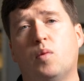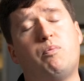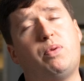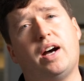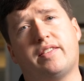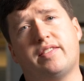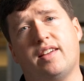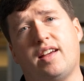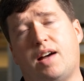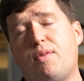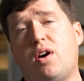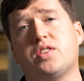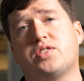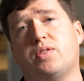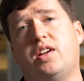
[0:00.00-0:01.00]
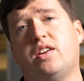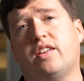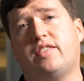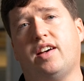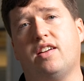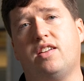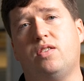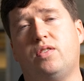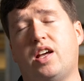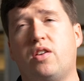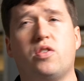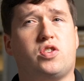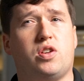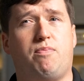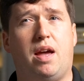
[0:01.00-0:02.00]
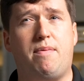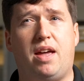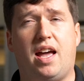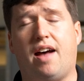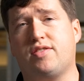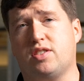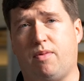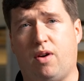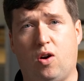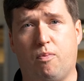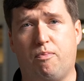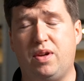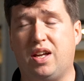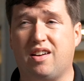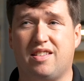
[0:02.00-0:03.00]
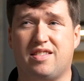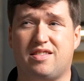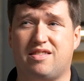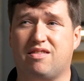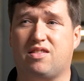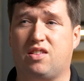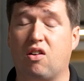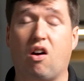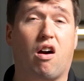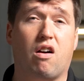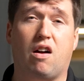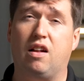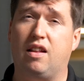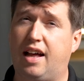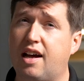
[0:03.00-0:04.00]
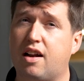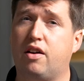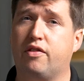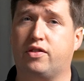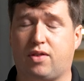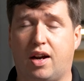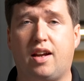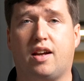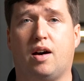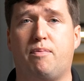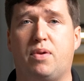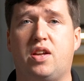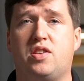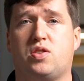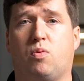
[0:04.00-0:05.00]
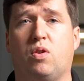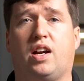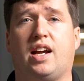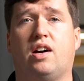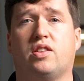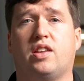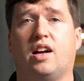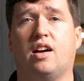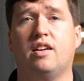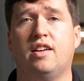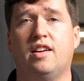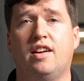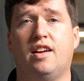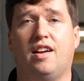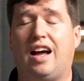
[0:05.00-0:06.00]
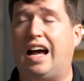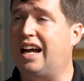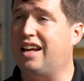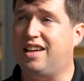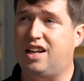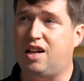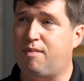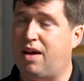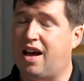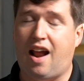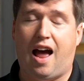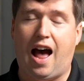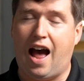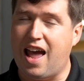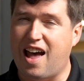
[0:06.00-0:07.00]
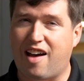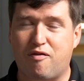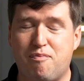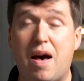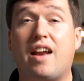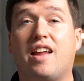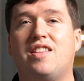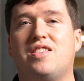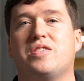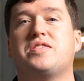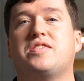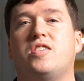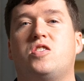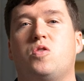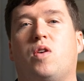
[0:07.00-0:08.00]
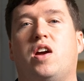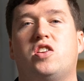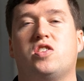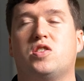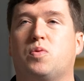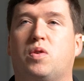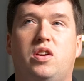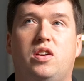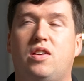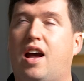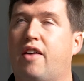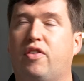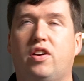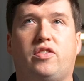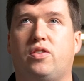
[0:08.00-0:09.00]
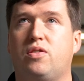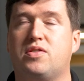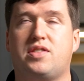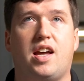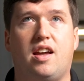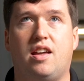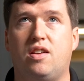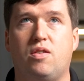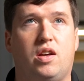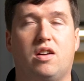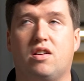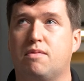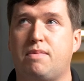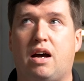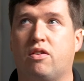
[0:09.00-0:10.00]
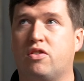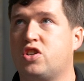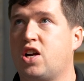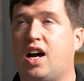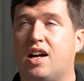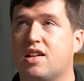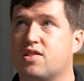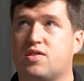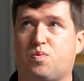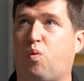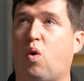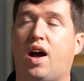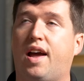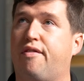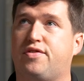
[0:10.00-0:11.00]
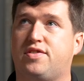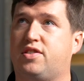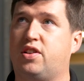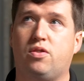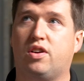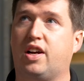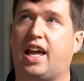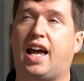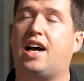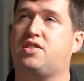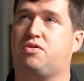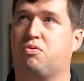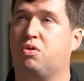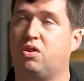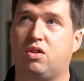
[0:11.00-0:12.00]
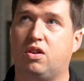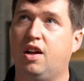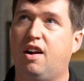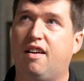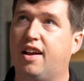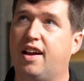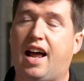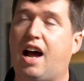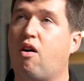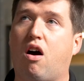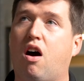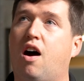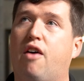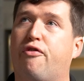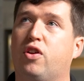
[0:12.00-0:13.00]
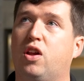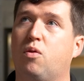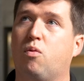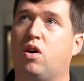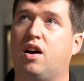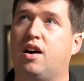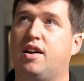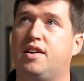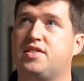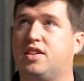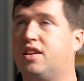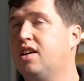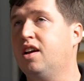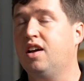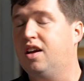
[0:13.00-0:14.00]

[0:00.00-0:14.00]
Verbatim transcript: But I'm also here to tell you that you should maybe have some hope because there are a lot of great companies to work out there. I get it, man. I have been in those situations where you, every Tuesday you hear about John's wife's tuna casserole and how awful it was, and